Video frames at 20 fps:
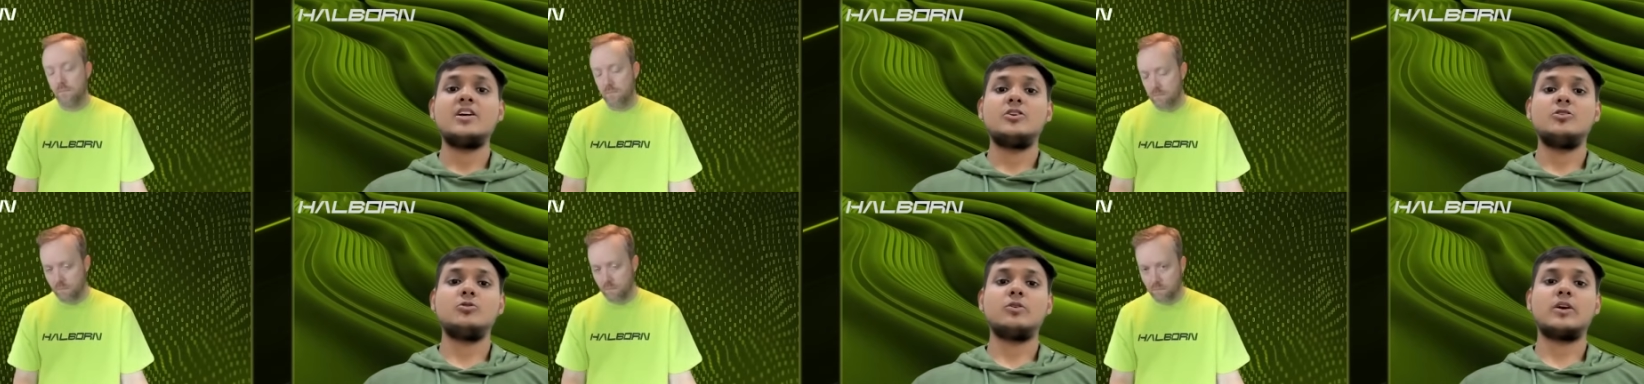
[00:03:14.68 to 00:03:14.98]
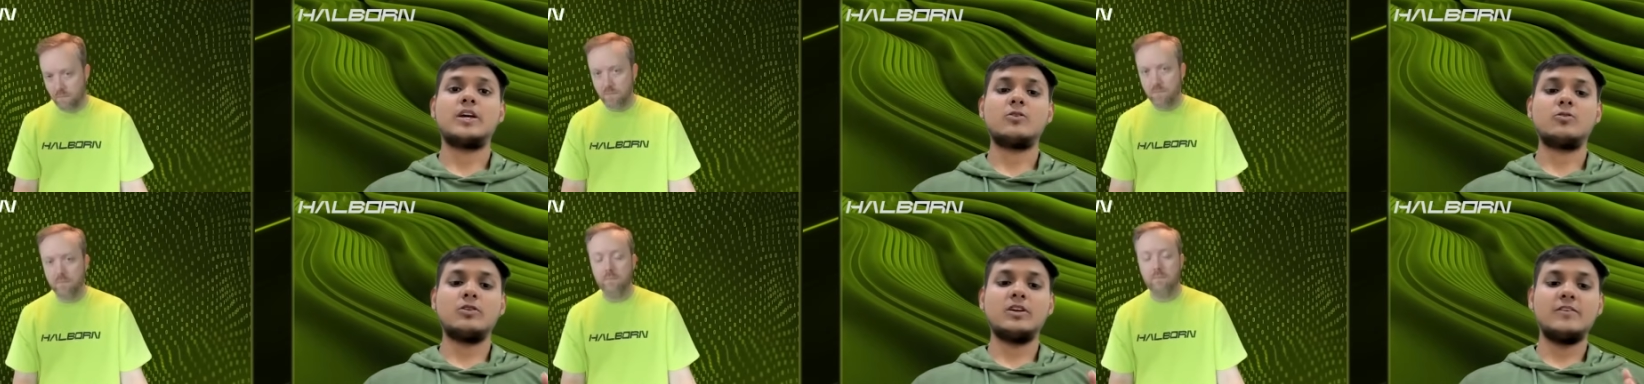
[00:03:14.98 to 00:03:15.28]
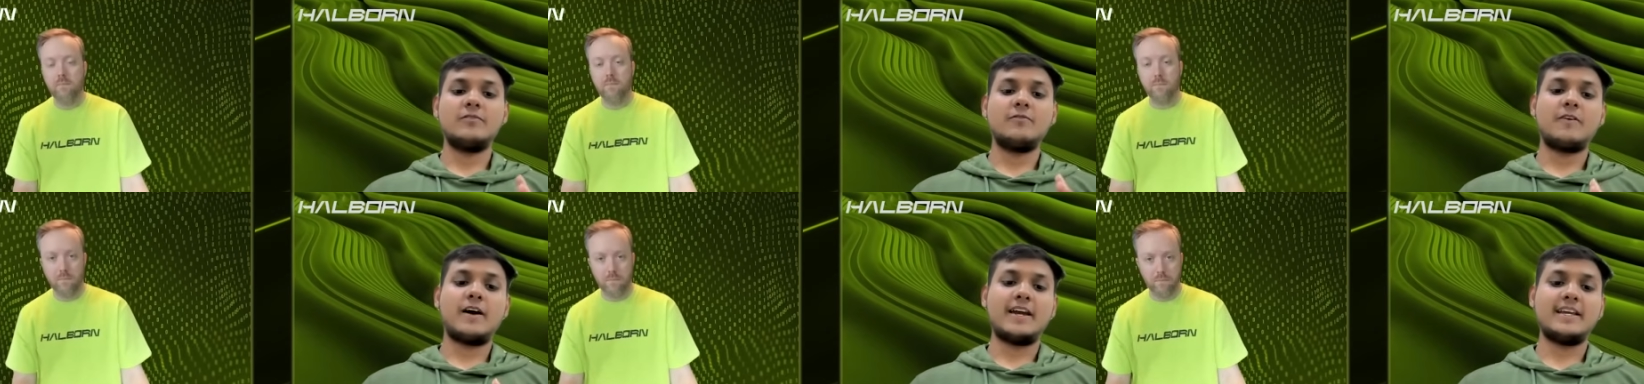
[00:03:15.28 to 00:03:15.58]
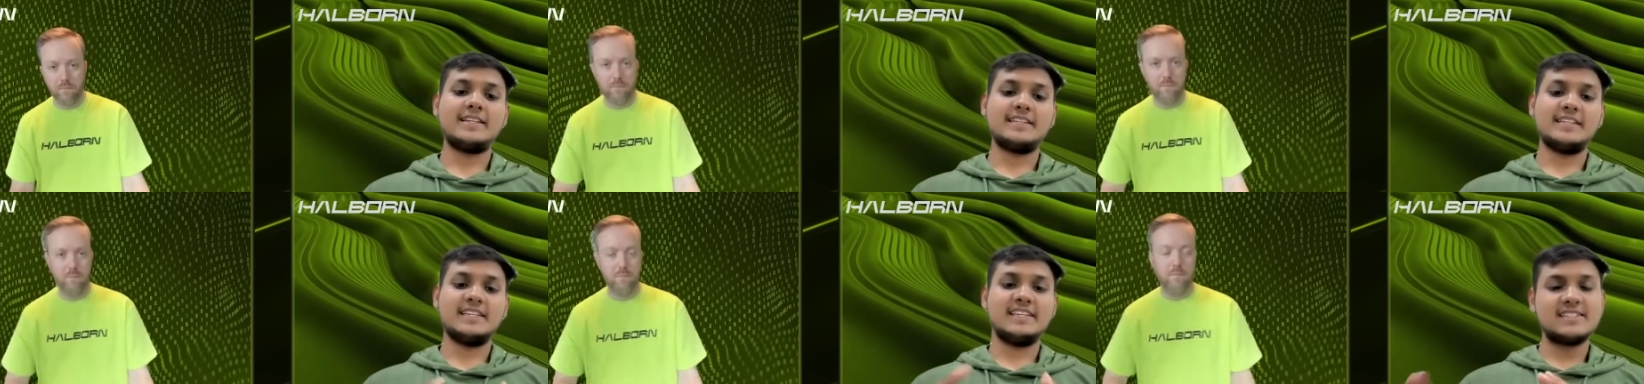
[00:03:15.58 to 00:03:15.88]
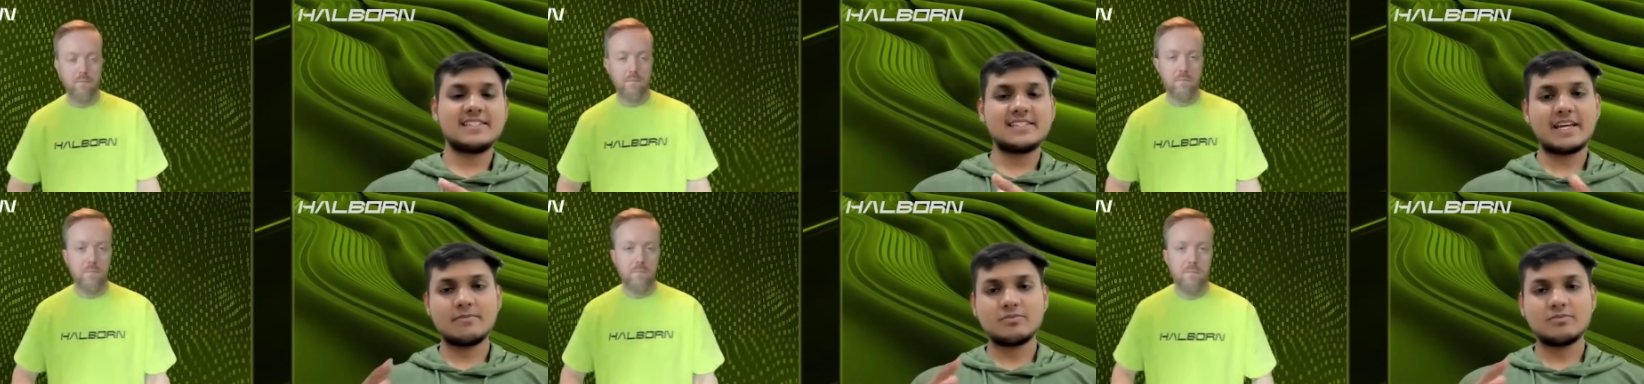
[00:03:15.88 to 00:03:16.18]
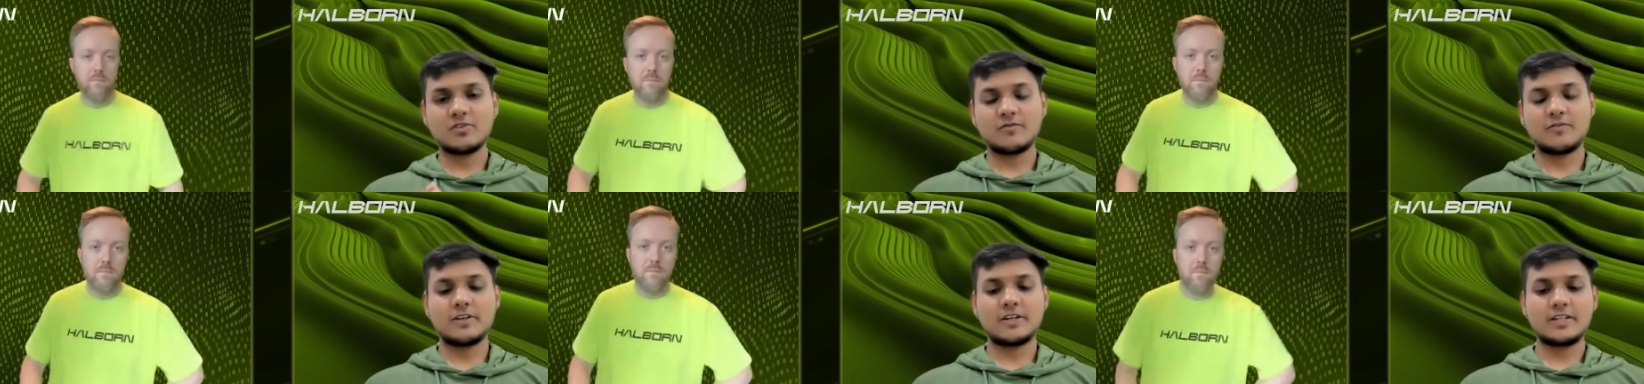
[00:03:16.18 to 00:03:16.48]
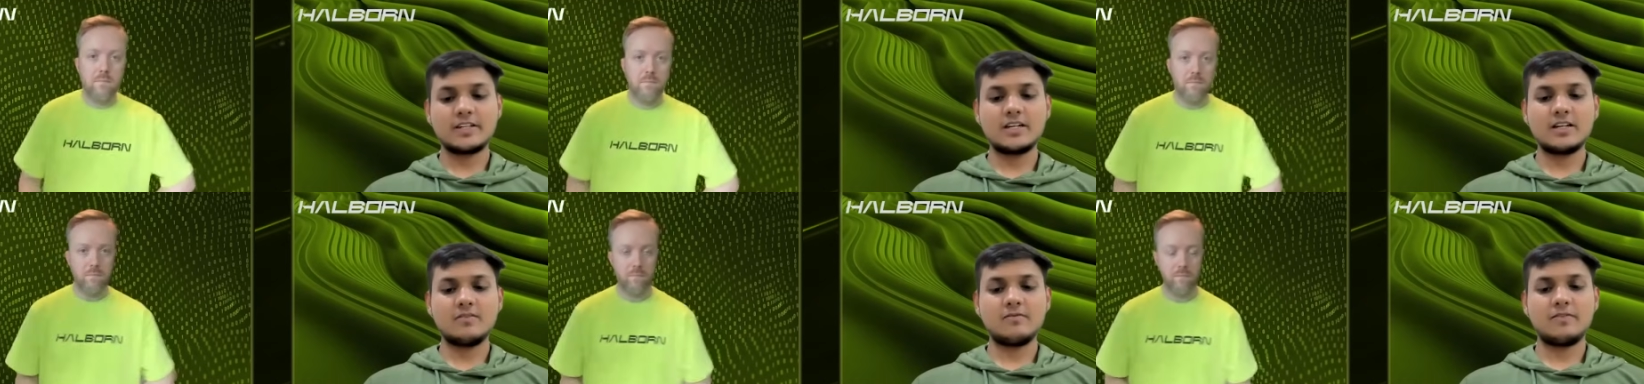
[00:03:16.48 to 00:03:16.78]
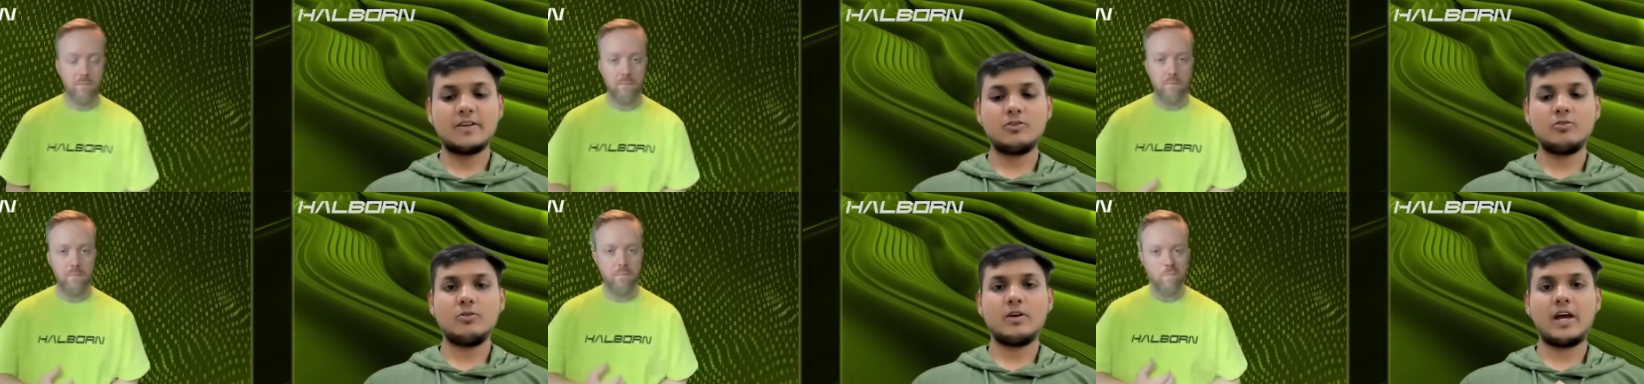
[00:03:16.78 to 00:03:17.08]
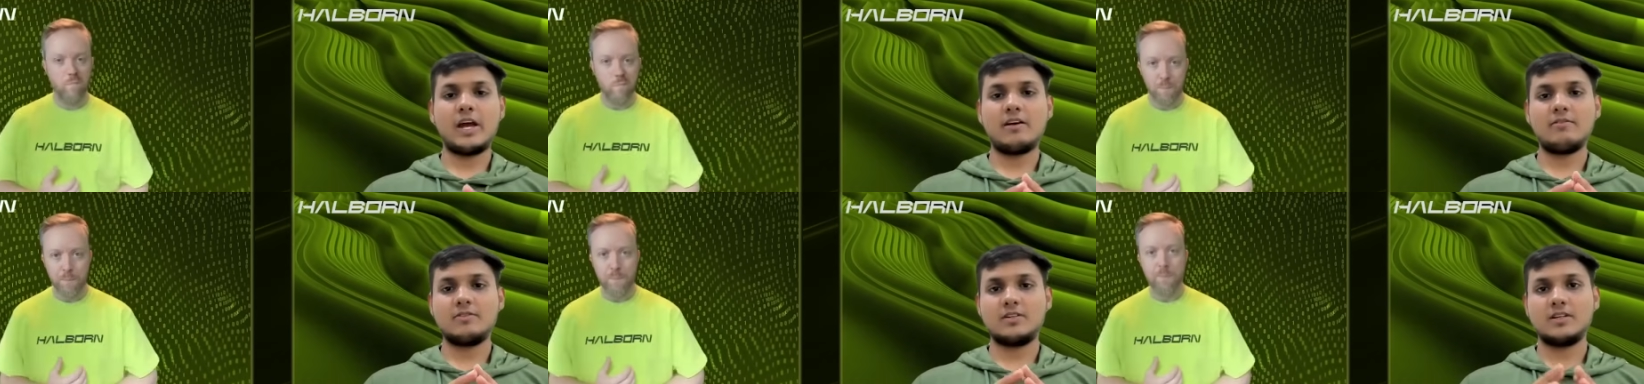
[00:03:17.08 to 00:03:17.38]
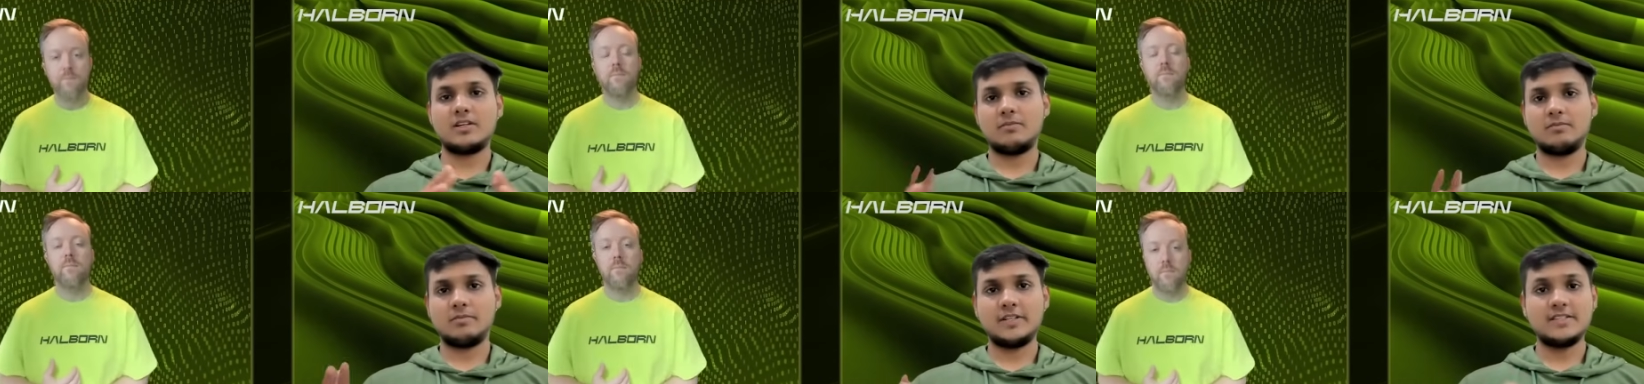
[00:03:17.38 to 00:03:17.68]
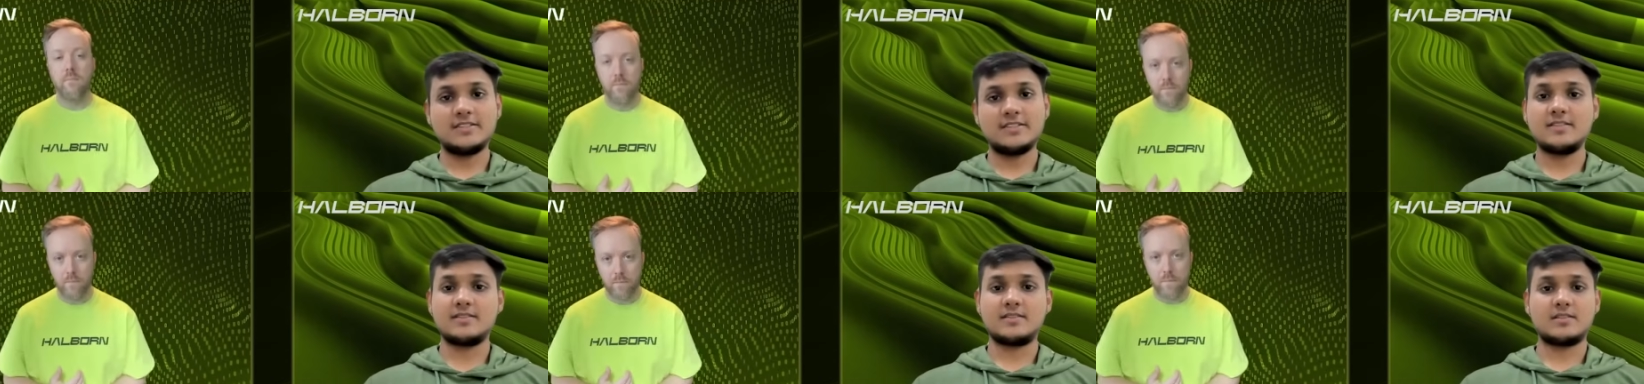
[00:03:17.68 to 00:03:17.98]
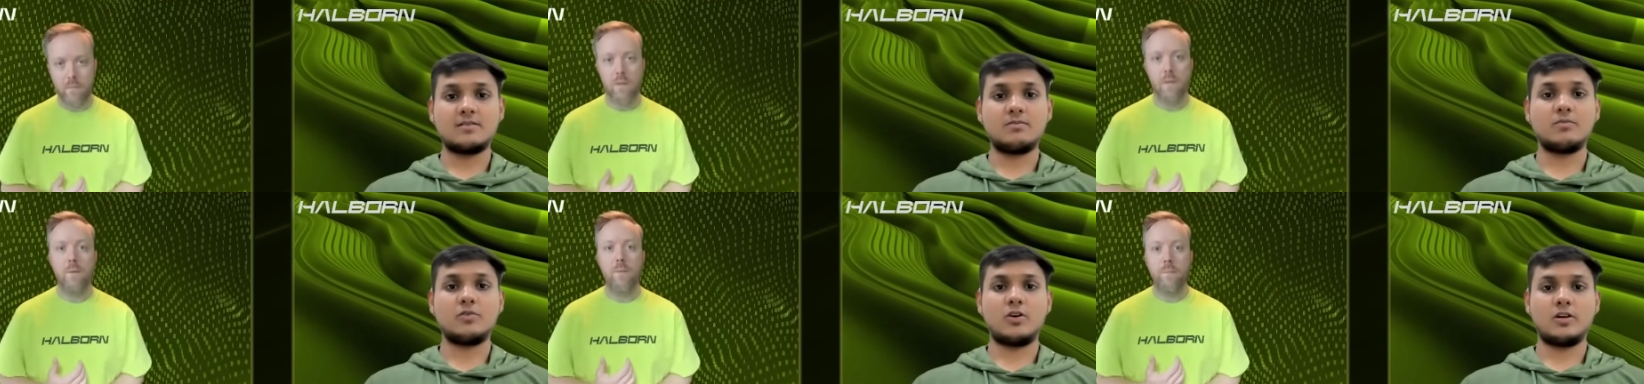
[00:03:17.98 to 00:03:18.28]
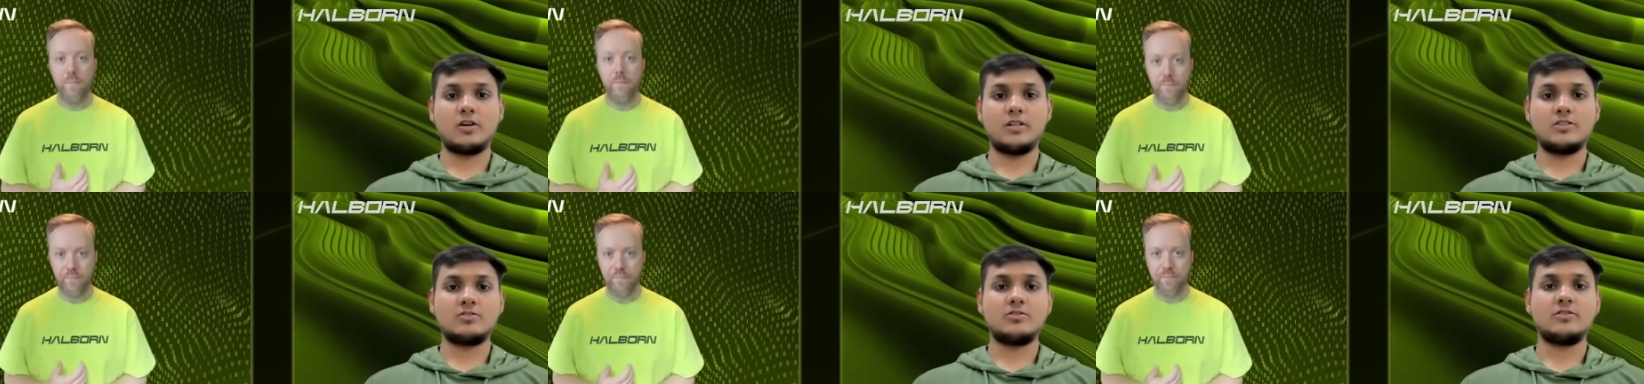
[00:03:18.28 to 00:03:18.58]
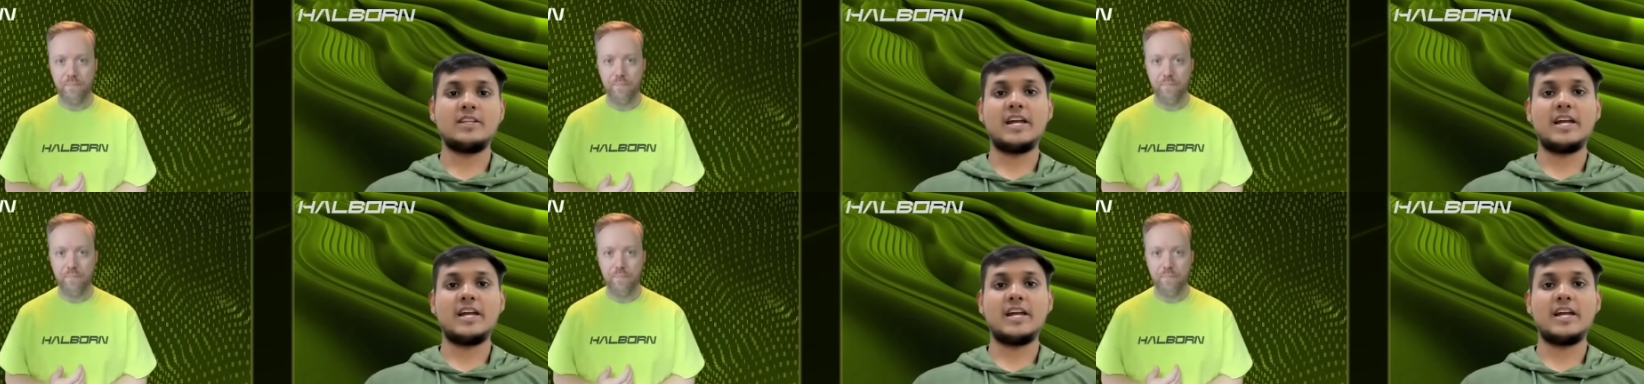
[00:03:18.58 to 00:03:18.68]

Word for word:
Speaker 1: you can only find these types of critical when you have the complete system knowledge.